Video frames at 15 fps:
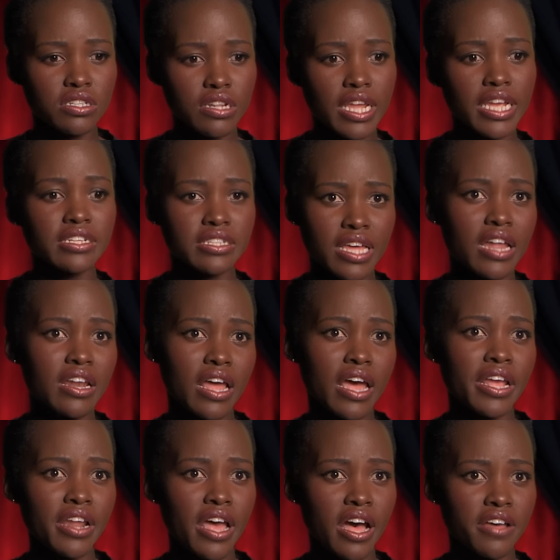later that
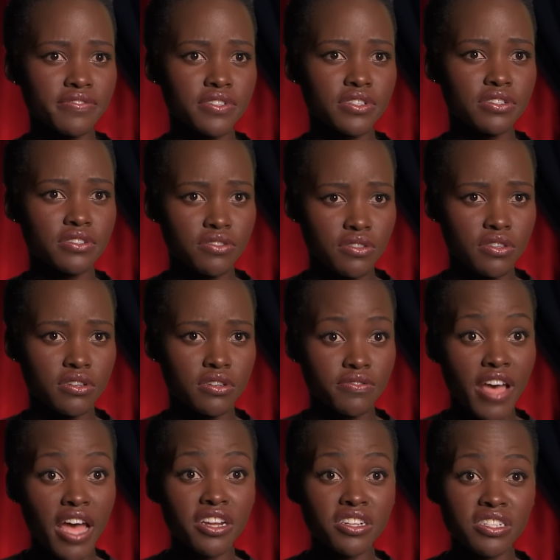night, after the
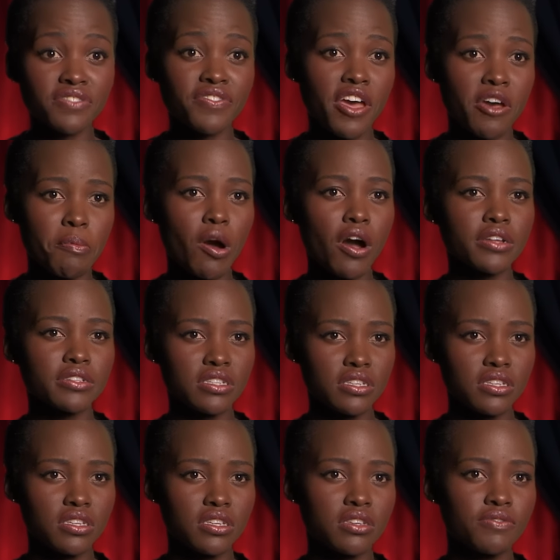Vanity Fair party,
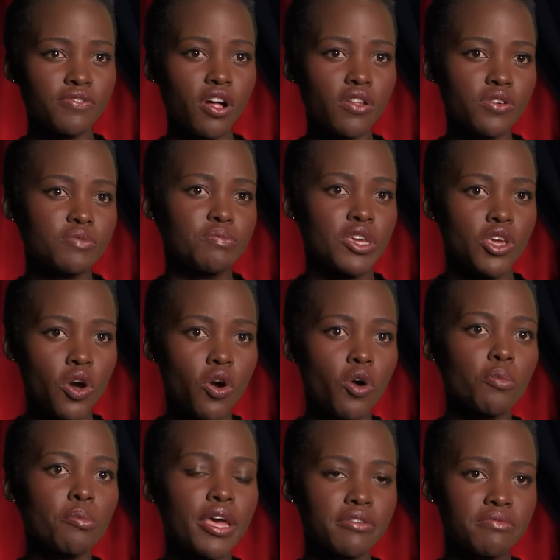he followed me
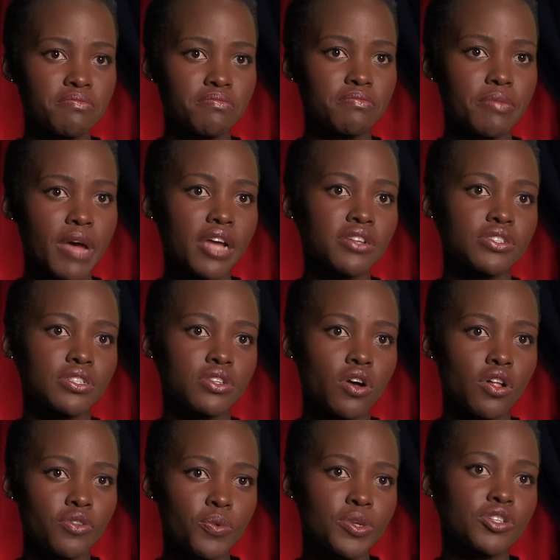home and bashed in
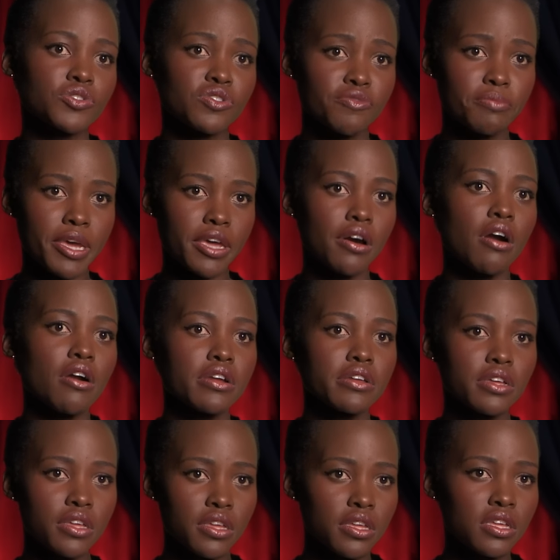all the windows of my car.
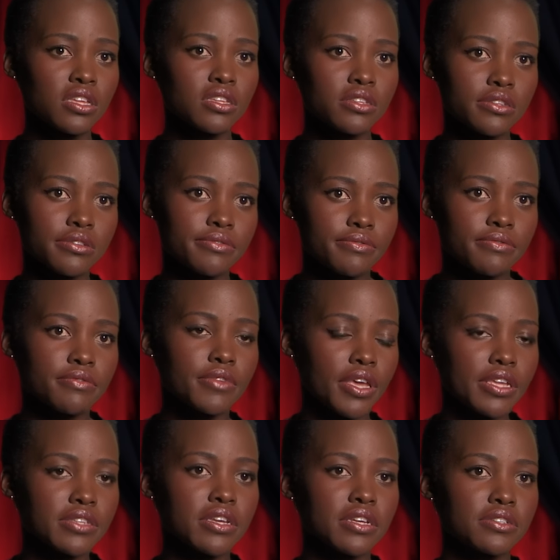I
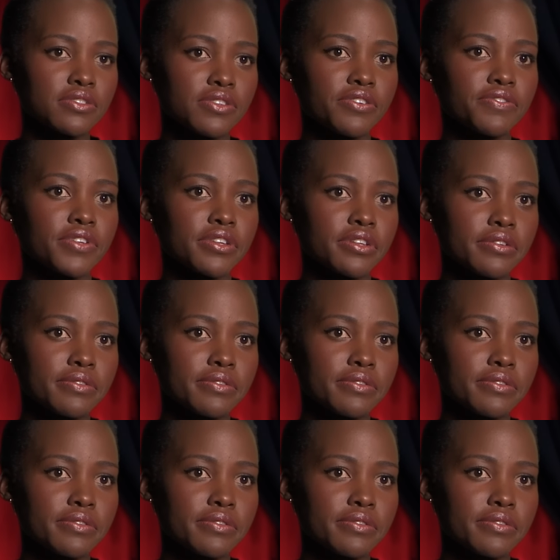guess I deserved it.